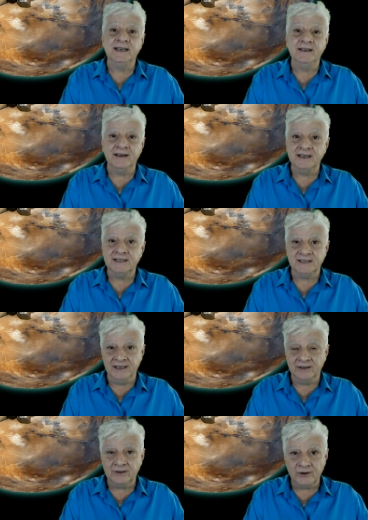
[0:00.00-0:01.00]
Let's
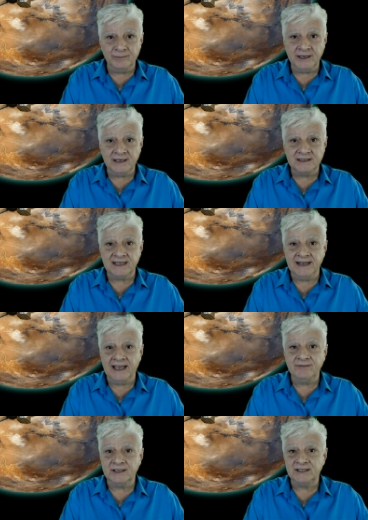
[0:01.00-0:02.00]
engage in the
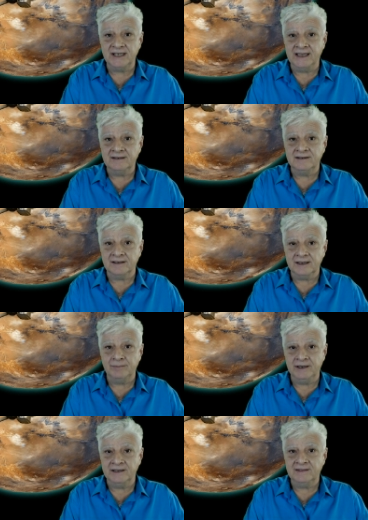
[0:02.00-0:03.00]
comments and have a chat
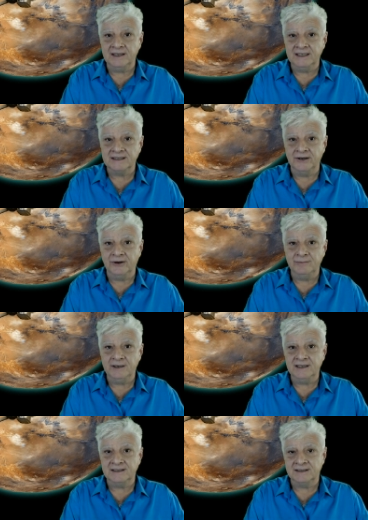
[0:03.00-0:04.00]
about these
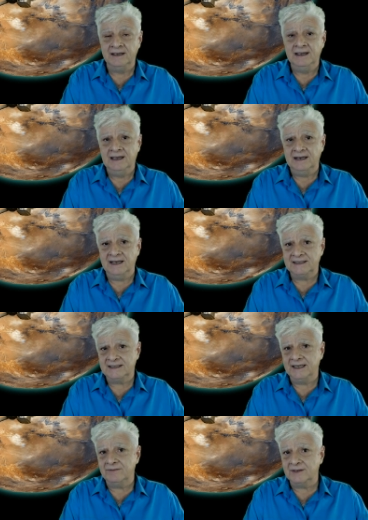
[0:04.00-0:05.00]
anomalies.
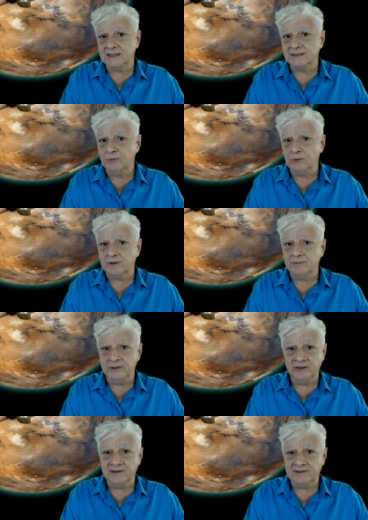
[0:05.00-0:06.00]
Let's see if this
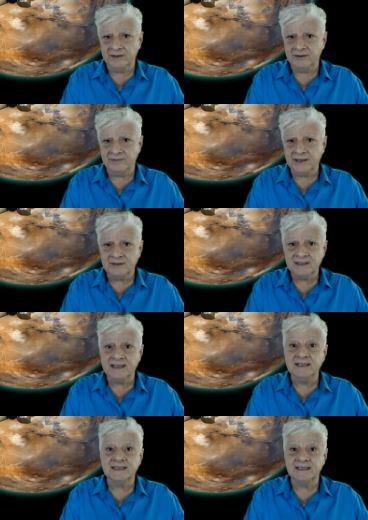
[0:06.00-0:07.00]
small community of
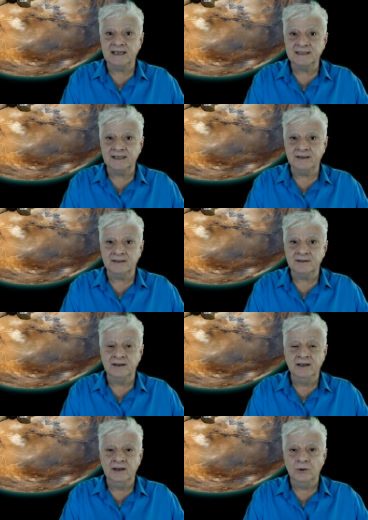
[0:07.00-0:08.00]
ours can suss
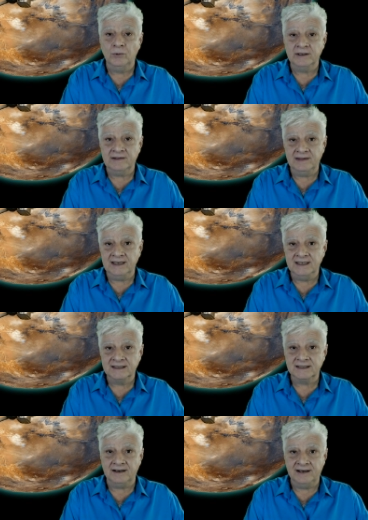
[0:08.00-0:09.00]
out what
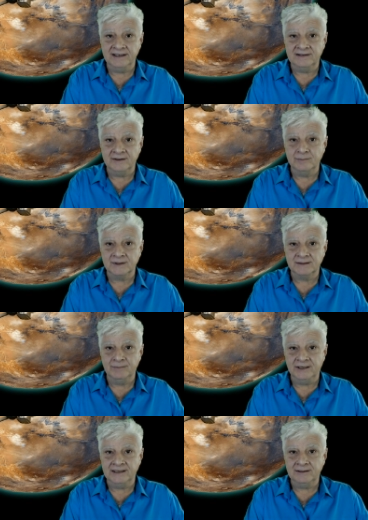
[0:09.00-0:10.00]
these
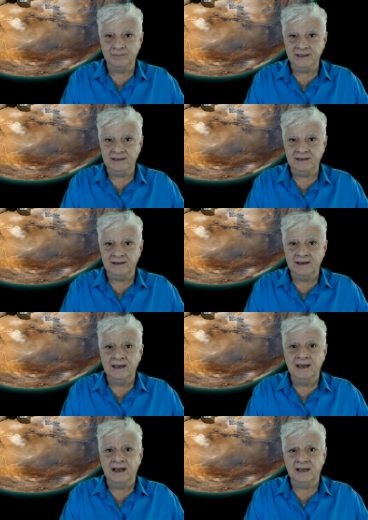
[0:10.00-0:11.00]
items might
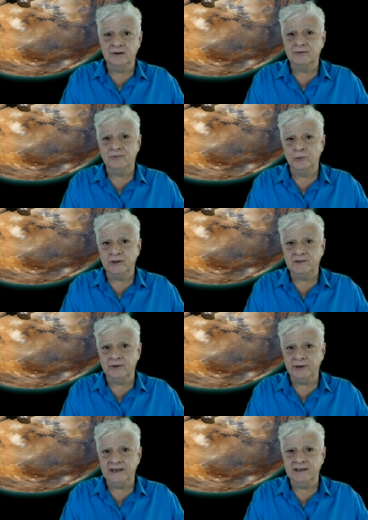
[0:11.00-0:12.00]
be. I look
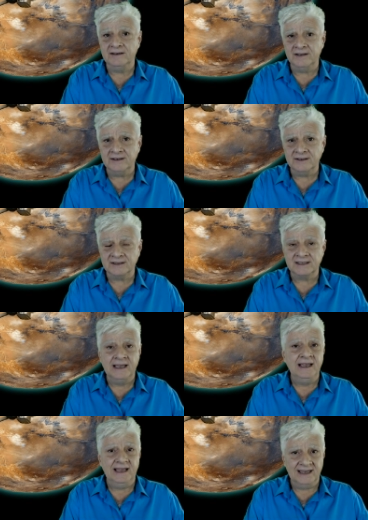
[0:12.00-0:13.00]
forward to reading
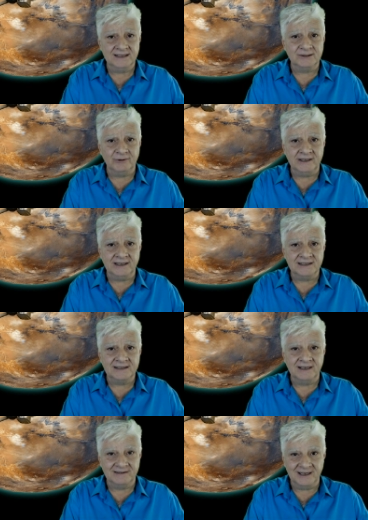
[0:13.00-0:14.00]
those. As
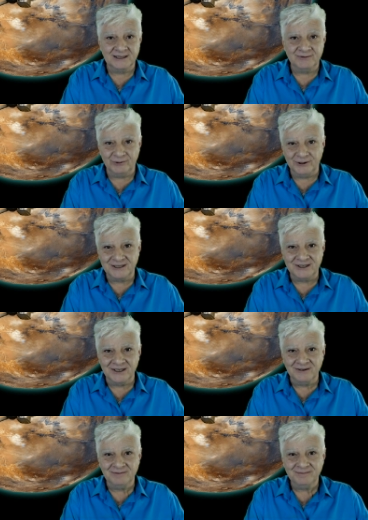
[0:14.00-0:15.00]
always, thanks for
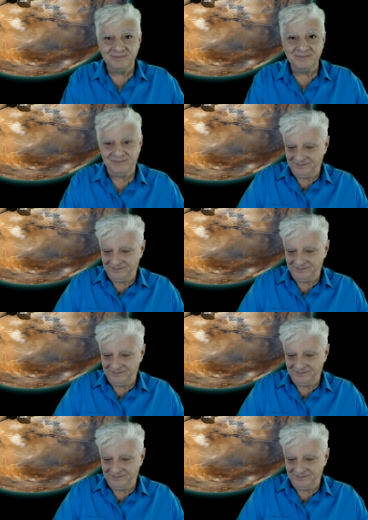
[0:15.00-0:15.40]
watching.